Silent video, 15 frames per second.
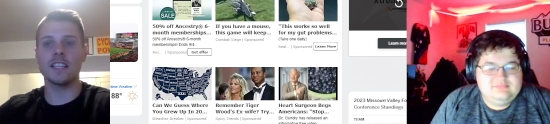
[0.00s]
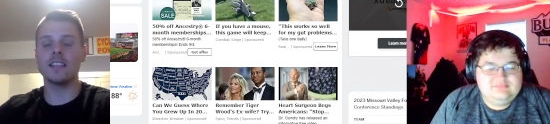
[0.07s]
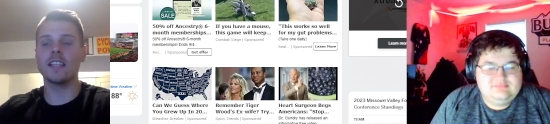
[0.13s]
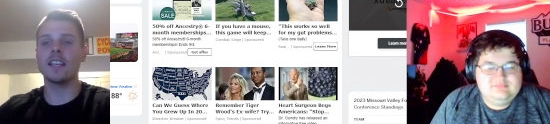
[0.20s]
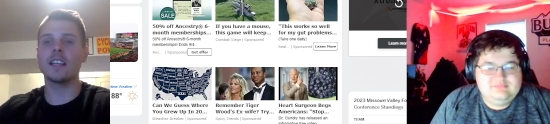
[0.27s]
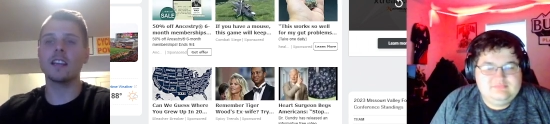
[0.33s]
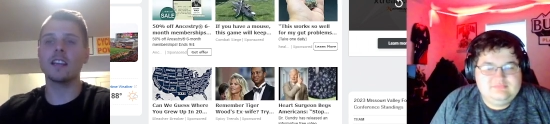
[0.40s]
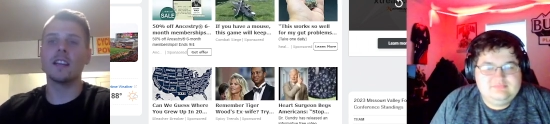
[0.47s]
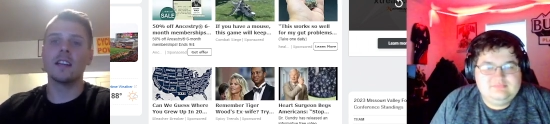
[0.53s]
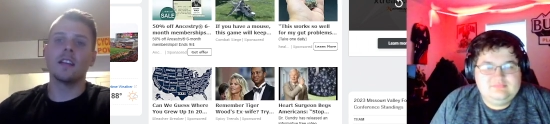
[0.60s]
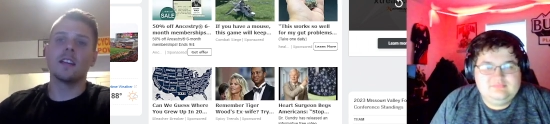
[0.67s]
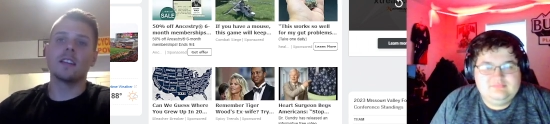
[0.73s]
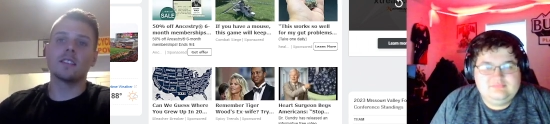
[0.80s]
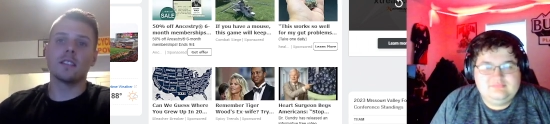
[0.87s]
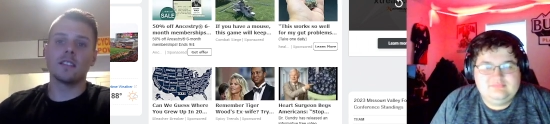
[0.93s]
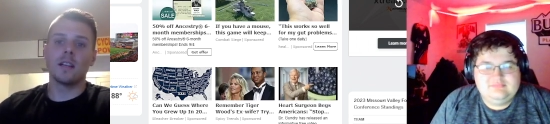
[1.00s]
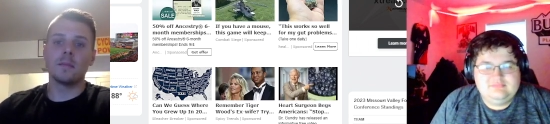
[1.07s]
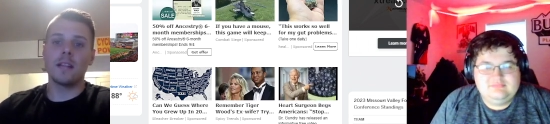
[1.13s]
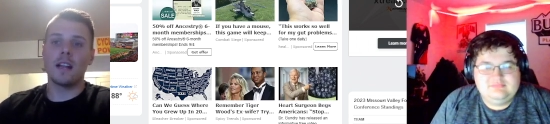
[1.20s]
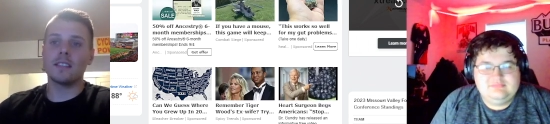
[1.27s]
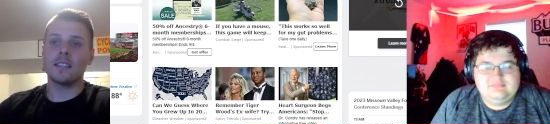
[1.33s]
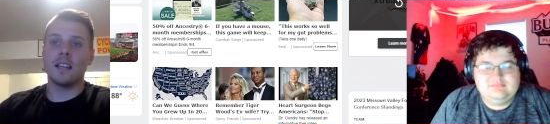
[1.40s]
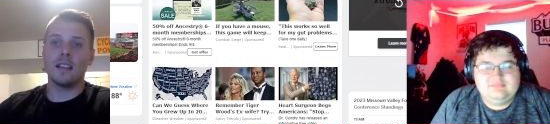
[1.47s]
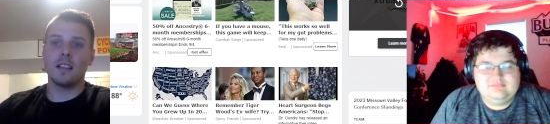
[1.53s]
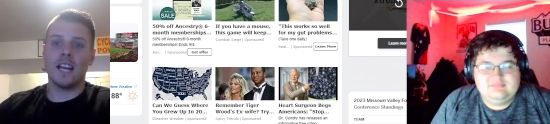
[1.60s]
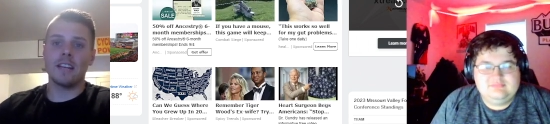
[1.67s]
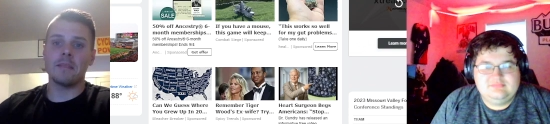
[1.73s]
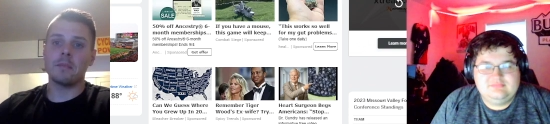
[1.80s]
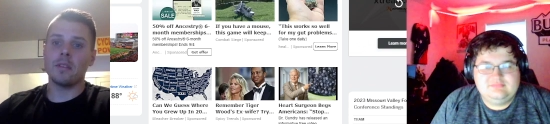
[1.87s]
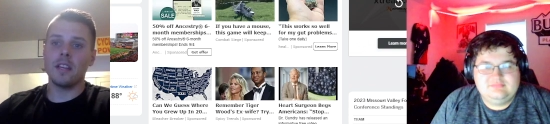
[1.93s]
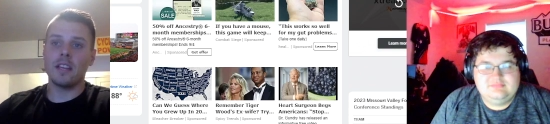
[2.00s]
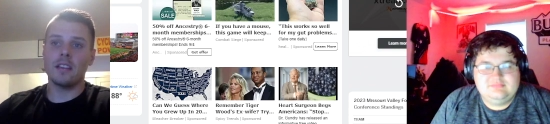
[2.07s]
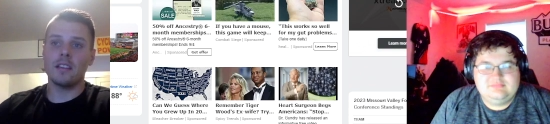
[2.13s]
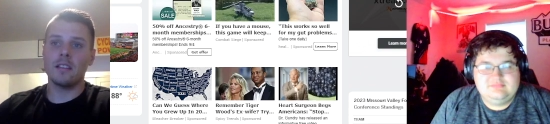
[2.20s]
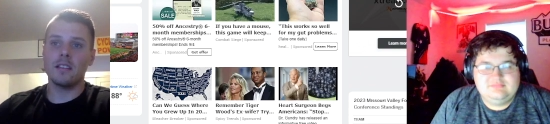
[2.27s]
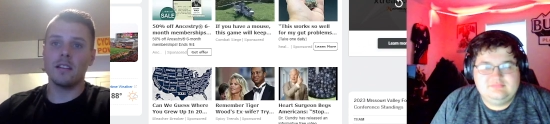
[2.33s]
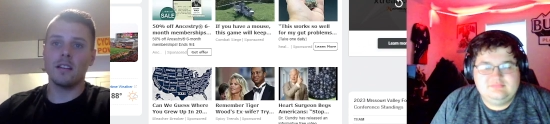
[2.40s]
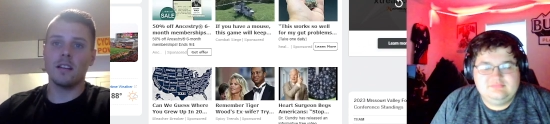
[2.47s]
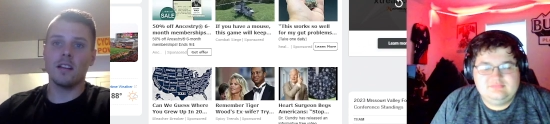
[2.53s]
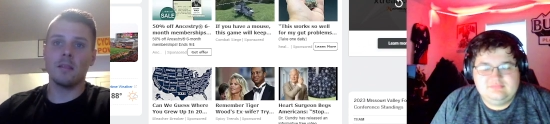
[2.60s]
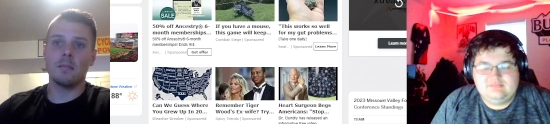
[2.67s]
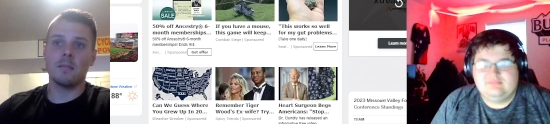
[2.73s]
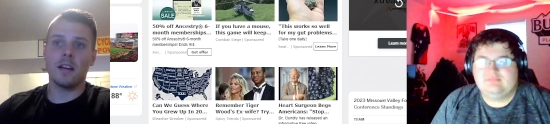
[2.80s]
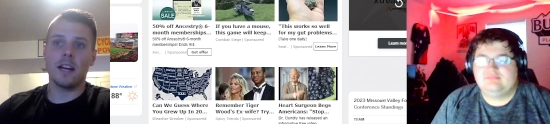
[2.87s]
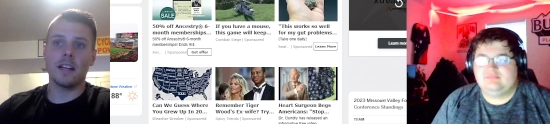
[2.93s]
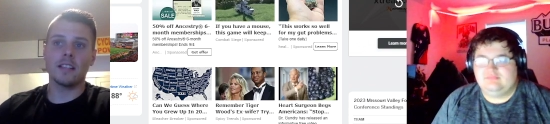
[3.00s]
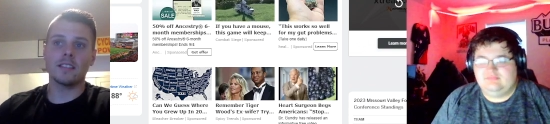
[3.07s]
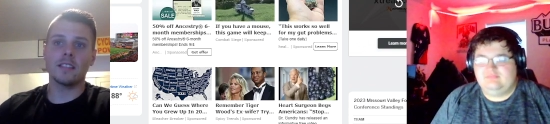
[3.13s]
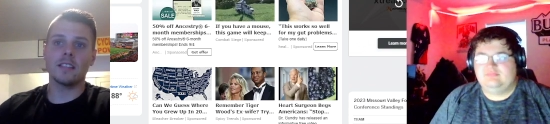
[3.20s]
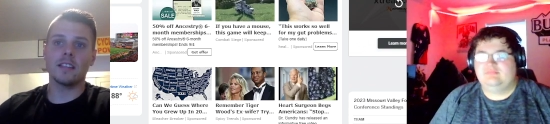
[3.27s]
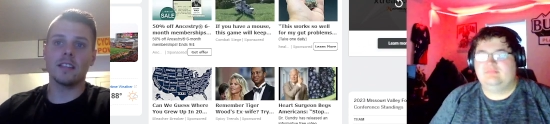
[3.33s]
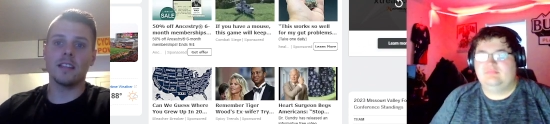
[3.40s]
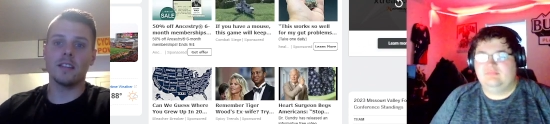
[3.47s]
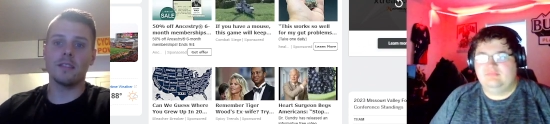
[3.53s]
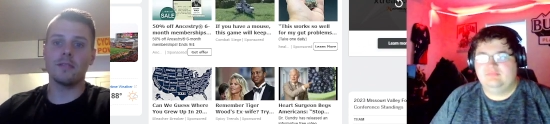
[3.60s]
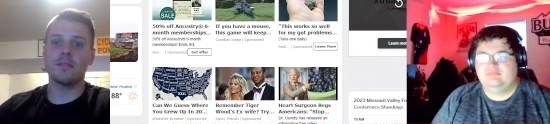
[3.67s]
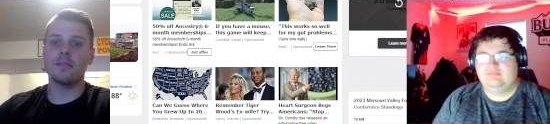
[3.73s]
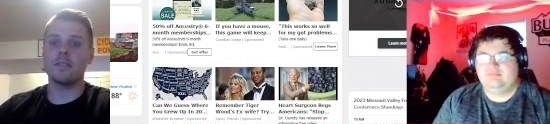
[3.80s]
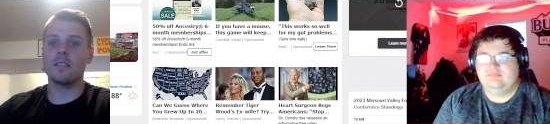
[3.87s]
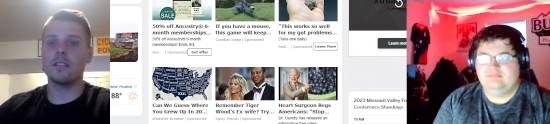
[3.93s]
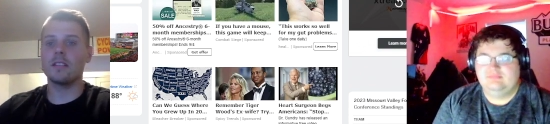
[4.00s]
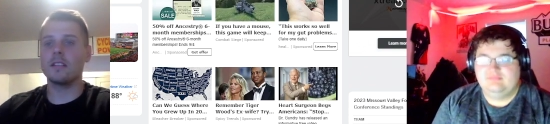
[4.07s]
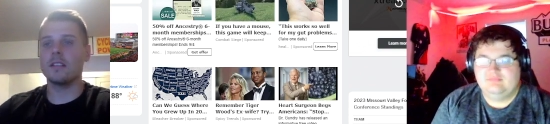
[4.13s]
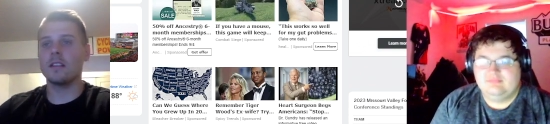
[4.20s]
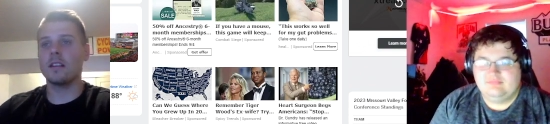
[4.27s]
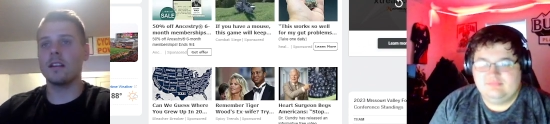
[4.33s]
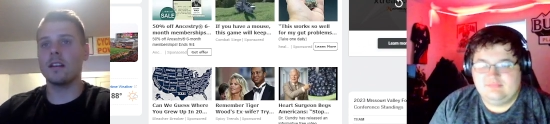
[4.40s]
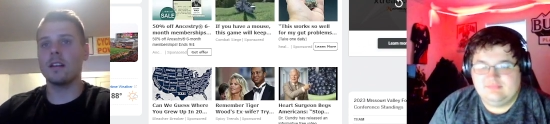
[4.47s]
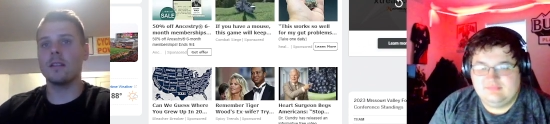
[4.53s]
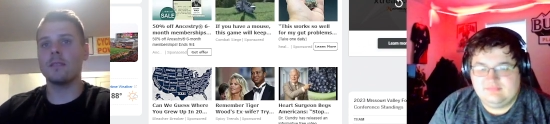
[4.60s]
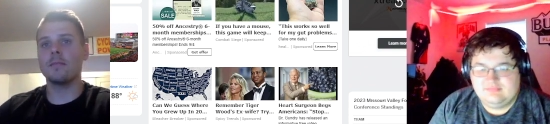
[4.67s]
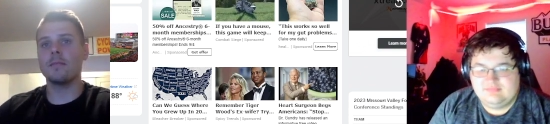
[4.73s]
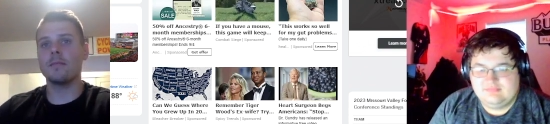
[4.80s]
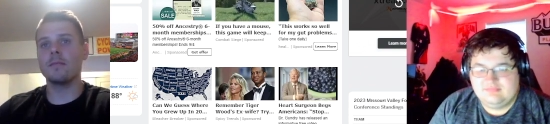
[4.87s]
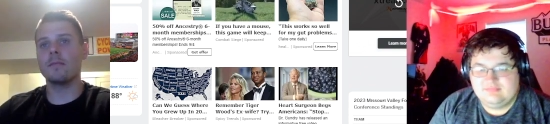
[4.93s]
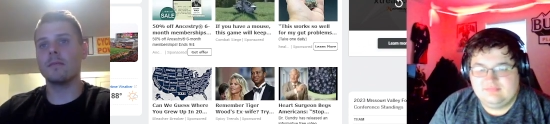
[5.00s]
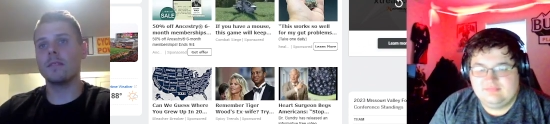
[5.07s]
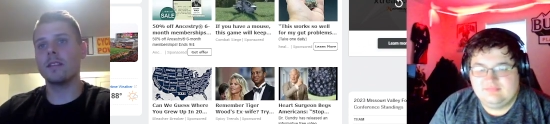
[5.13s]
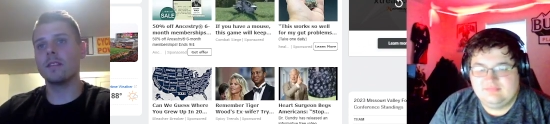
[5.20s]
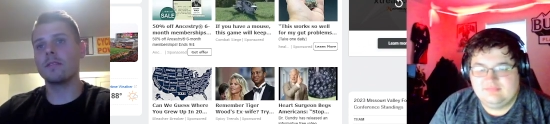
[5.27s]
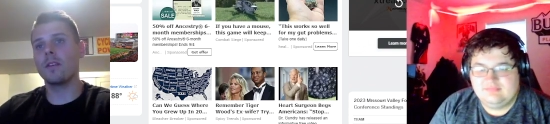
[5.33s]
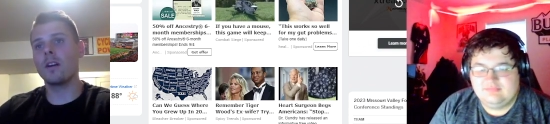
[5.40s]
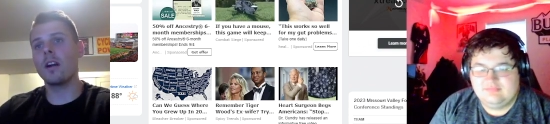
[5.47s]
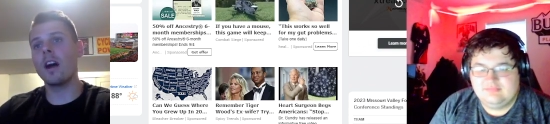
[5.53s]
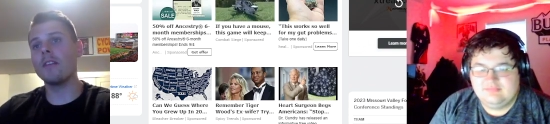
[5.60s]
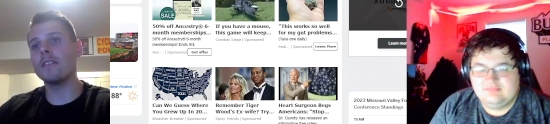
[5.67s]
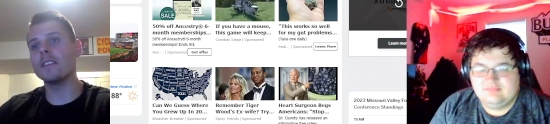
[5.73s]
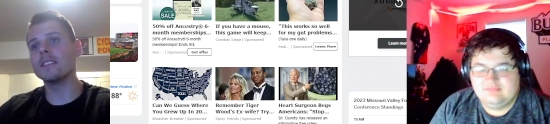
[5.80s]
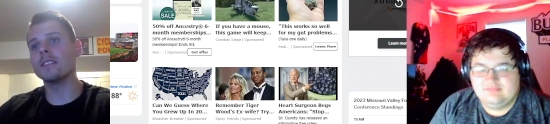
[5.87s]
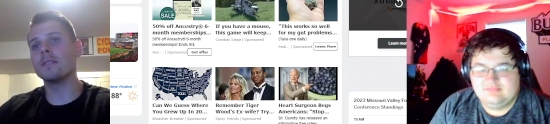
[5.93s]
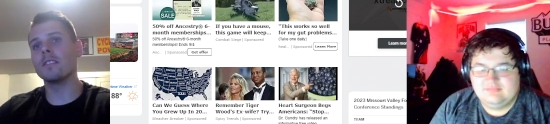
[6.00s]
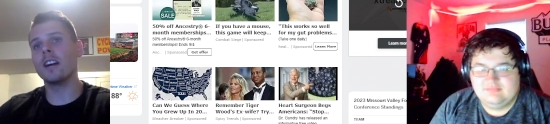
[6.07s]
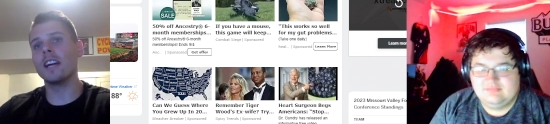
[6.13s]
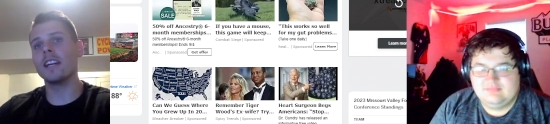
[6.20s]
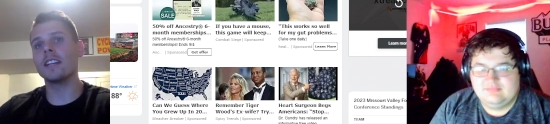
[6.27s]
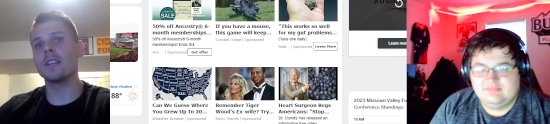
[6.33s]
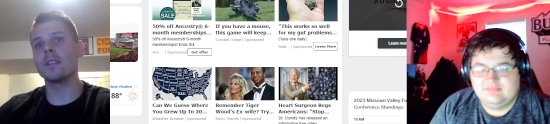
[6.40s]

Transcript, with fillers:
Speaker 1: I think it's going to come down to that line play. Um, honestly, if, uh, if our offensive line can